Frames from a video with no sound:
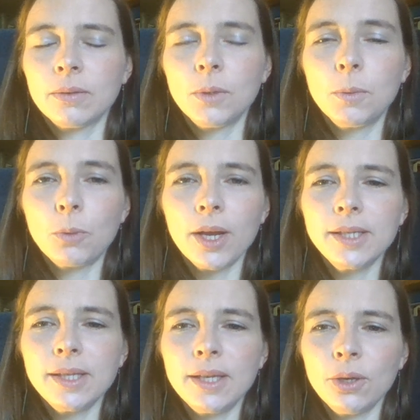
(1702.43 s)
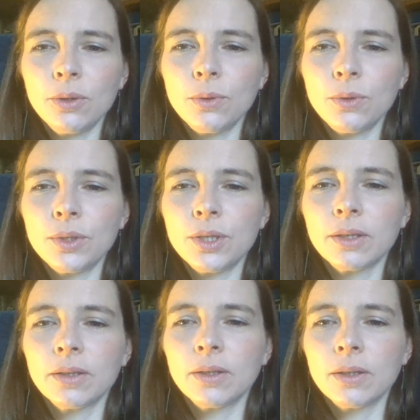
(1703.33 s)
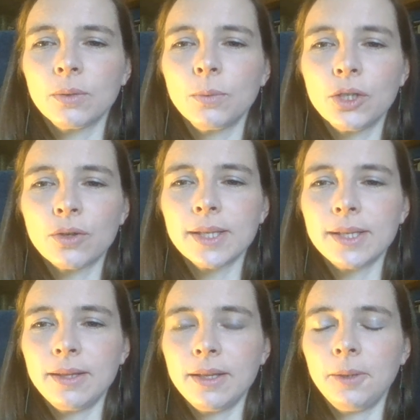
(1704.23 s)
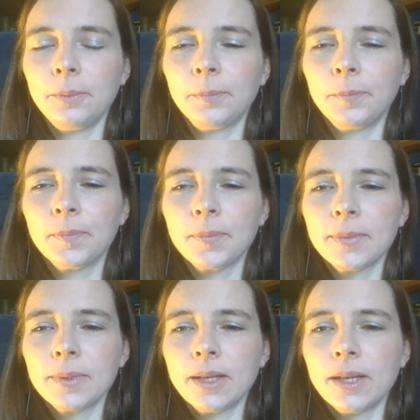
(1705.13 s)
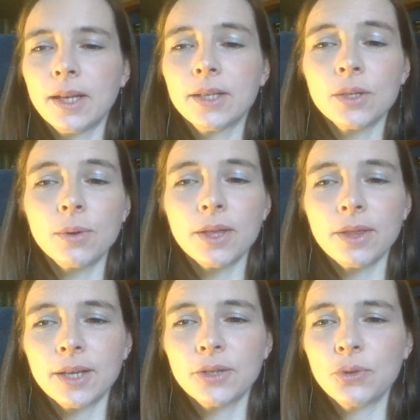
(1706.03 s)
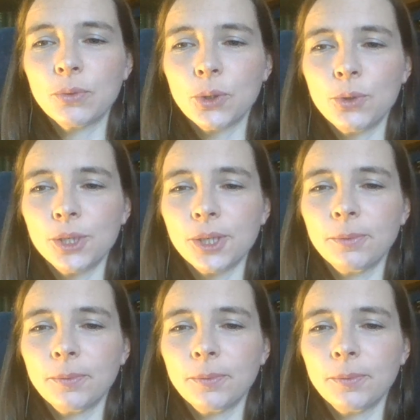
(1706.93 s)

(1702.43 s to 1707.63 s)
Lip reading: We praise thee, O Lord, we trust in thee." And so I thanked the recorder.